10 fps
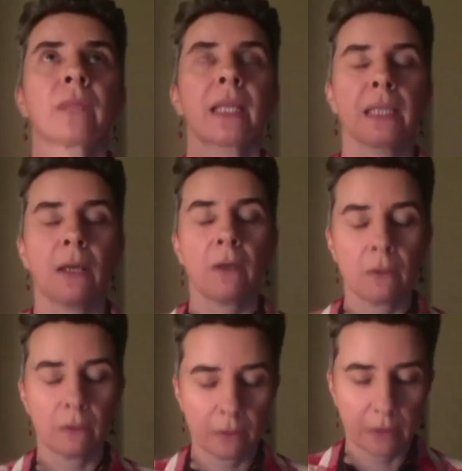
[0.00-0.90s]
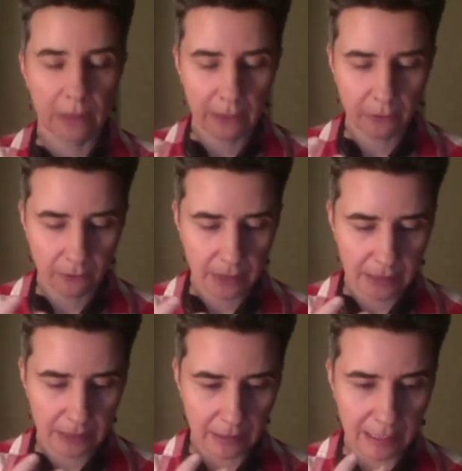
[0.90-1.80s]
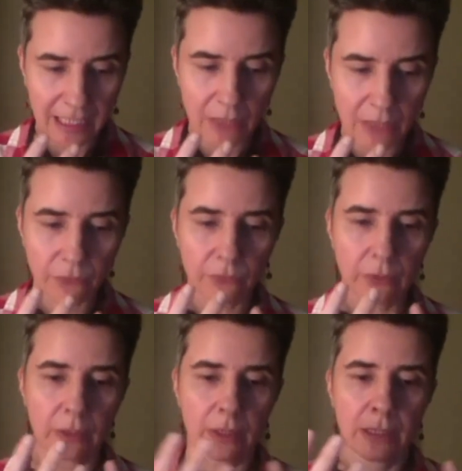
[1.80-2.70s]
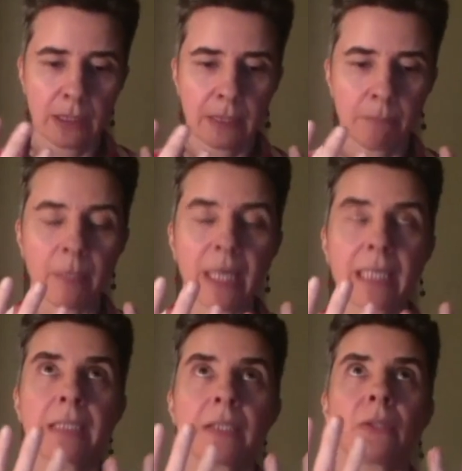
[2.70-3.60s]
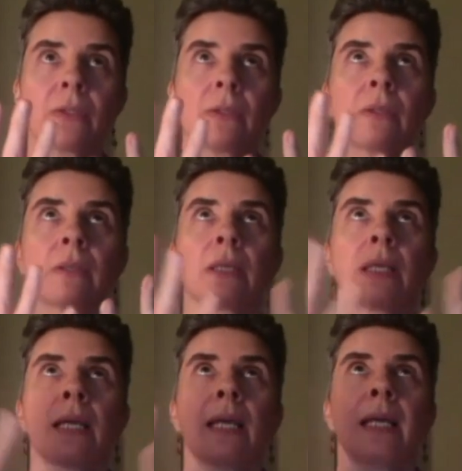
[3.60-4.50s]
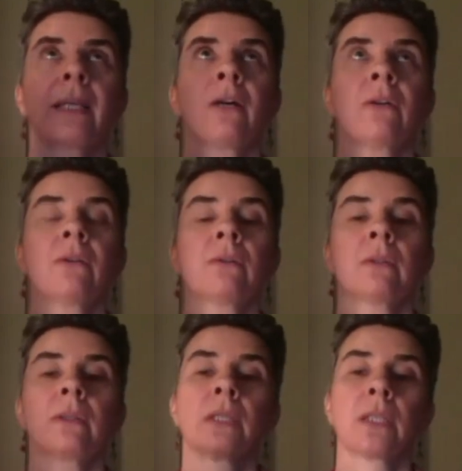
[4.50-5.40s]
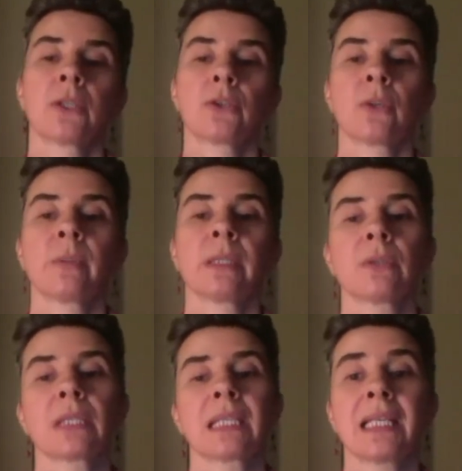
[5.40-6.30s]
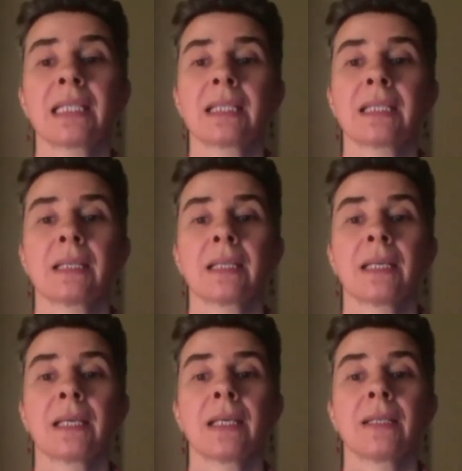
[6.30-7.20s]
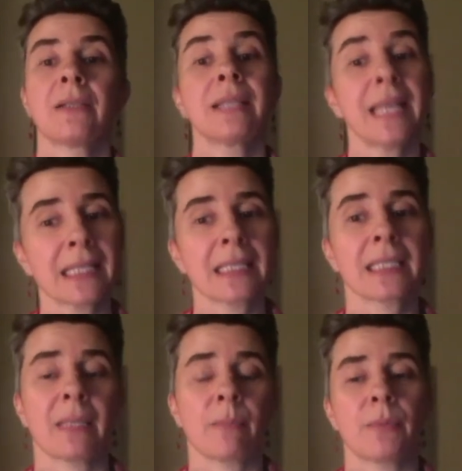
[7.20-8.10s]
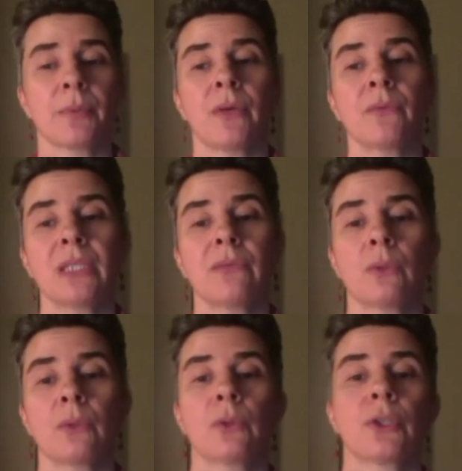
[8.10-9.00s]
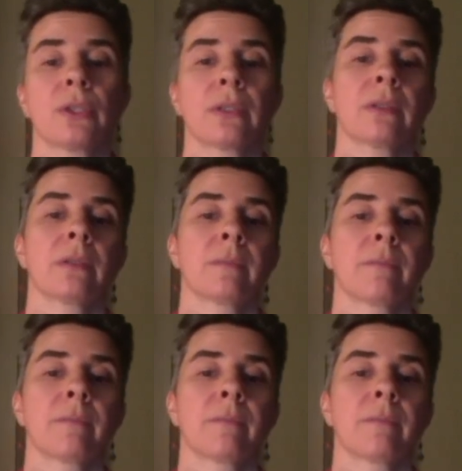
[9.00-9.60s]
That's how it created life, mind. And now, Sri Aurobindo says, the next step of the evolution.